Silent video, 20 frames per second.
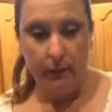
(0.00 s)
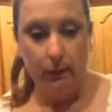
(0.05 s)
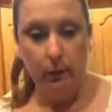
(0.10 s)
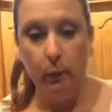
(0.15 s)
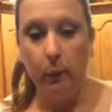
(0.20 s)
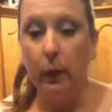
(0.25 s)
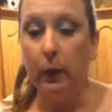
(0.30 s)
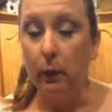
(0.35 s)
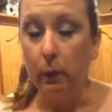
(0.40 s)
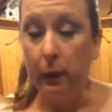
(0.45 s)

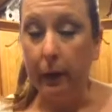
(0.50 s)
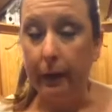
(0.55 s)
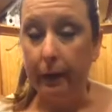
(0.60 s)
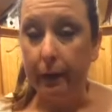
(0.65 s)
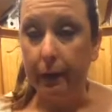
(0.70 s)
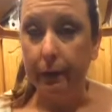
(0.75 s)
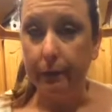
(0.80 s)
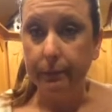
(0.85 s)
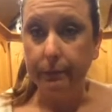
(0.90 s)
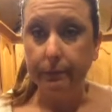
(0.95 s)
well
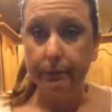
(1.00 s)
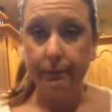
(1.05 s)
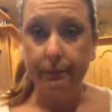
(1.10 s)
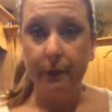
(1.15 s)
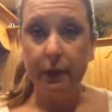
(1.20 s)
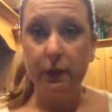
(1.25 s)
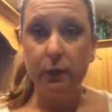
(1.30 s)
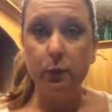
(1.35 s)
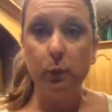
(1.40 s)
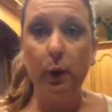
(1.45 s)
water,
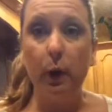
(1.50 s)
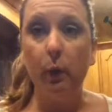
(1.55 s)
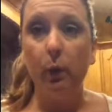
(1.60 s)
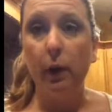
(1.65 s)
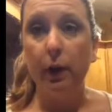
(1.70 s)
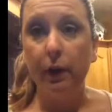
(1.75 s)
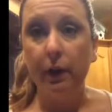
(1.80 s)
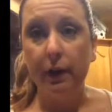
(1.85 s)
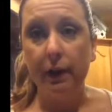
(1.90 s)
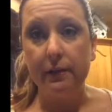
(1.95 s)
because well
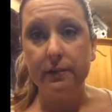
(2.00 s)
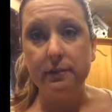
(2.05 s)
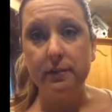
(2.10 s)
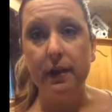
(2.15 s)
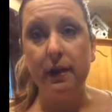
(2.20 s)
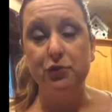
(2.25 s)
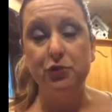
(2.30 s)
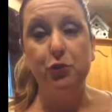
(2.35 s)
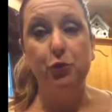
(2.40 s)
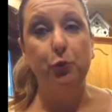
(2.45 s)
water has
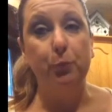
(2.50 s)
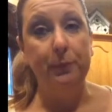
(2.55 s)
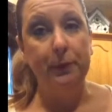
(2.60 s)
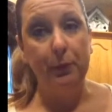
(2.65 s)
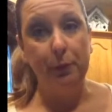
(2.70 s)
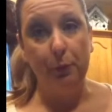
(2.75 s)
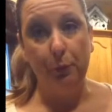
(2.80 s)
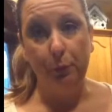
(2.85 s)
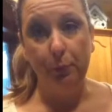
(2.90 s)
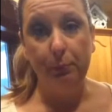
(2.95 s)
natural
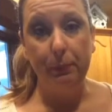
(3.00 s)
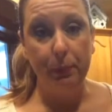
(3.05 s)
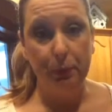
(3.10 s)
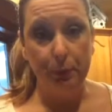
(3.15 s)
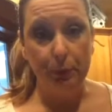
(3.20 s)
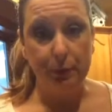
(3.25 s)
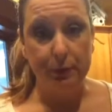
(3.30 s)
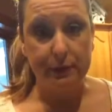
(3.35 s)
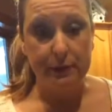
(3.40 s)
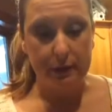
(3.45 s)

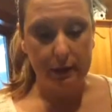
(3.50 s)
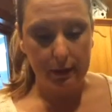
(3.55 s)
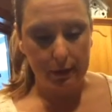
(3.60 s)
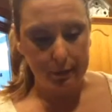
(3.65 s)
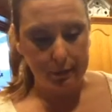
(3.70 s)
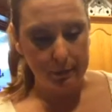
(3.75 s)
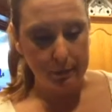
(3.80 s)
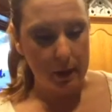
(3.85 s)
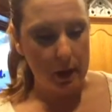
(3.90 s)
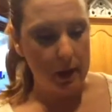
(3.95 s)
minerals in it.
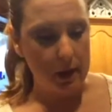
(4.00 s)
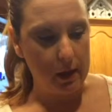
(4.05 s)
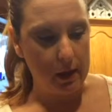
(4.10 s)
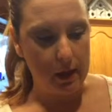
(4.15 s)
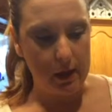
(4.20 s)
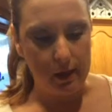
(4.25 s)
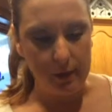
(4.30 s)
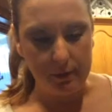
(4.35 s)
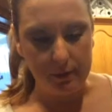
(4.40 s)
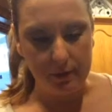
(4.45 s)
But
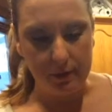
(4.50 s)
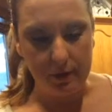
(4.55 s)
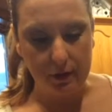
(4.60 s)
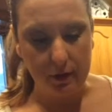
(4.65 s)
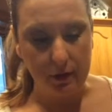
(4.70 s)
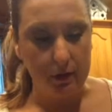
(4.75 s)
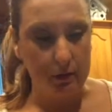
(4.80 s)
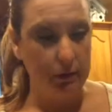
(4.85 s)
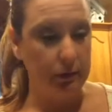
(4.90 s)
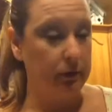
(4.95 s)

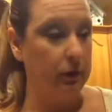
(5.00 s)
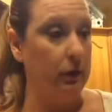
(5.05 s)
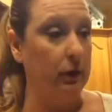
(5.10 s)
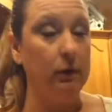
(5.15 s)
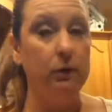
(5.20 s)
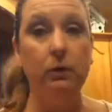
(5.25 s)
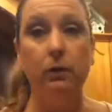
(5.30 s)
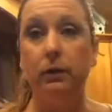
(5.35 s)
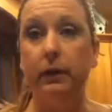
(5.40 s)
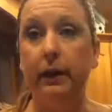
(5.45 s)
the
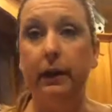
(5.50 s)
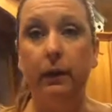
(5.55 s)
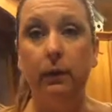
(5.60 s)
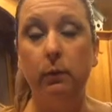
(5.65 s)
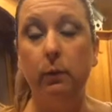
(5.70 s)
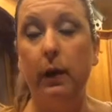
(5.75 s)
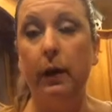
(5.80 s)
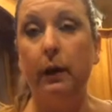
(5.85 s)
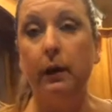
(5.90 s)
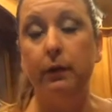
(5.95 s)
chlorinated
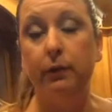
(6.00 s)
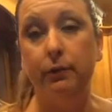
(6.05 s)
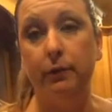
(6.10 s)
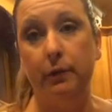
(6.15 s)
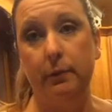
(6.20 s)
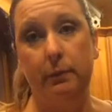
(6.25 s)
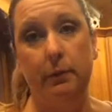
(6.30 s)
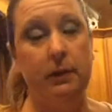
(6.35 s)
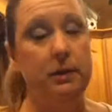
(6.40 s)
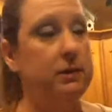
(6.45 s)
water
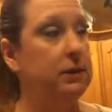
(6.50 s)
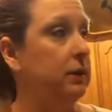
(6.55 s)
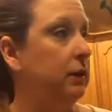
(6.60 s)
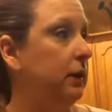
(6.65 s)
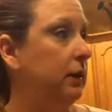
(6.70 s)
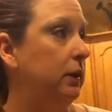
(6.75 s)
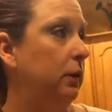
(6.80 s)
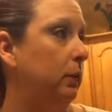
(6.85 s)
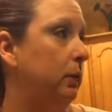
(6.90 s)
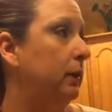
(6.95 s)
from the
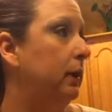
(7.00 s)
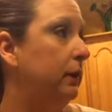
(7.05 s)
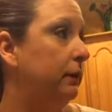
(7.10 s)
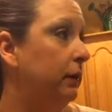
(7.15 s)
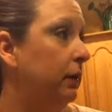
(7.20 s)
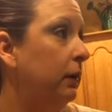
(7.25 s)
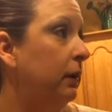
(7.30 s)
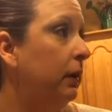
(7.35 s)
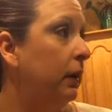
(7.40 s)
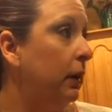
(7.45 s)
city or
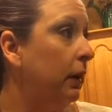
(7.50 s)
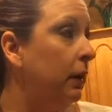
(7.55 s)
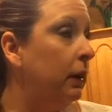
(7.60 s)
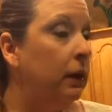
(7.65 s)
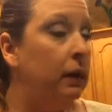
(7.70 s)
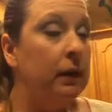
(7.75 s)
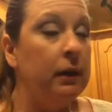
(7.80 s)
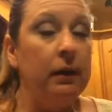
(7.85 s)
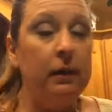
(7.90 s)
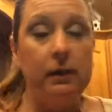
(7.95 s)
whatever,
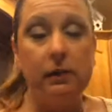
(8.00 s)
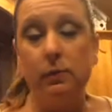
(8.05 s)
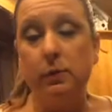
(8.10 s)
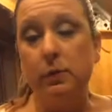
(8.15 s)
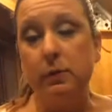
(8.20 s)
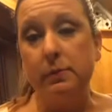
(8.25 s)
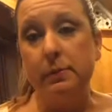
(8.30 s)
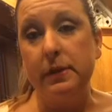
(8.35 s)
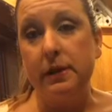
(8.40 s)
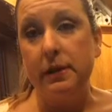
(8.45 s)
it
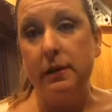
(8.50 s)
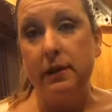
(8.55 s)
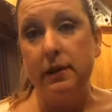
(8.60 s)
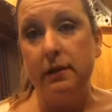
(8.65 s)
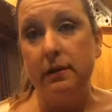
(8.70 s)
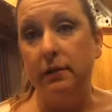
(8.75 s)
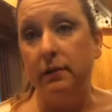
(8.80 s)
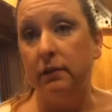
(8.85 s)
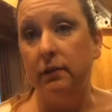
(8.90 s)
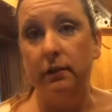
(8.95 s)
will
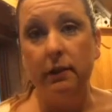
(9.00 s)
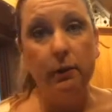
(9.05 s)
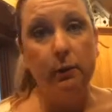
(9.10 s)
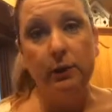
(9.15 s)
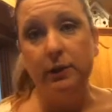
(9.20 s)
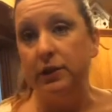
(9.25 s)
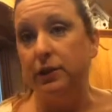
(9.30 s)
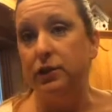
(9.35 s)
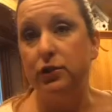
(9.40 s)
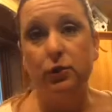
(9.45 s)

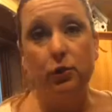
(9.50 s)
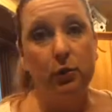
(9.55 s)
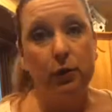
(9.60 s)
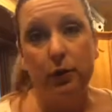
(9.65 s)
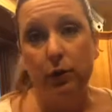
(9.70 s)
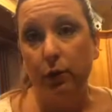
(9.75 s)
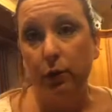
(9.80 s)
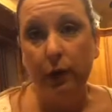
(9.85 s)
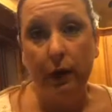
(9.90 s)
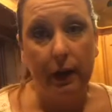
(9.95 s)
destroy
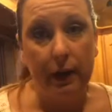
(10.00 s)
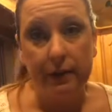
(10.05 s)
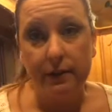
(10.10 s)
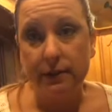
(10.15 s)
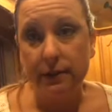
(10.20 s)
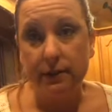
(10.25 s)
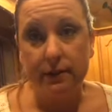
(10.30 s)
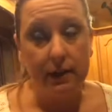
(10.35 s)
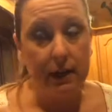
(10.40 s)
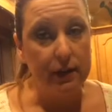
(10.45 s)
your grains
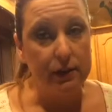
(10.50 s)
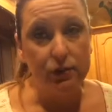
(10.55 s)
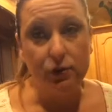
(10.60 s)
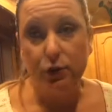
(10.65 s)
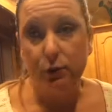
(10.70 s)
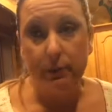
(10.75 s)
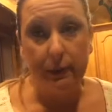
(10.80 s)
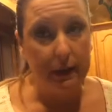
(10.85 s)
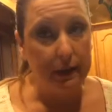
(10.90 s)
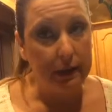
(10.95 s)
because it has
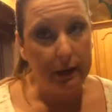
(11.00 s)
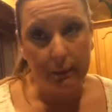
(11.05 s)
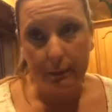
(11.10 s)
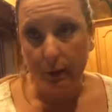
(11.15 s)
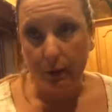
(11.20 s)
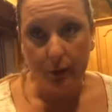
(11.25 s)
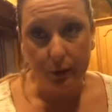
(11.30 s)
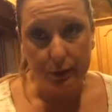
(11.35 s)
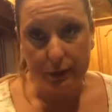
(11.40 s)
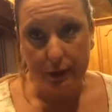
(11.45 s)
too many
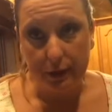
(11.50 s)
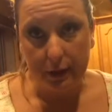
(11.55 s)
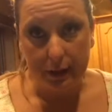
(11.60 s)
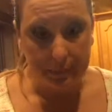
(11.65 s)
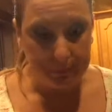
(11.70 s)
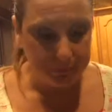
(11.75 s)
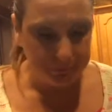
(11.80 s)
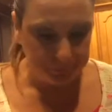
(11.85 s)
chemicals in it.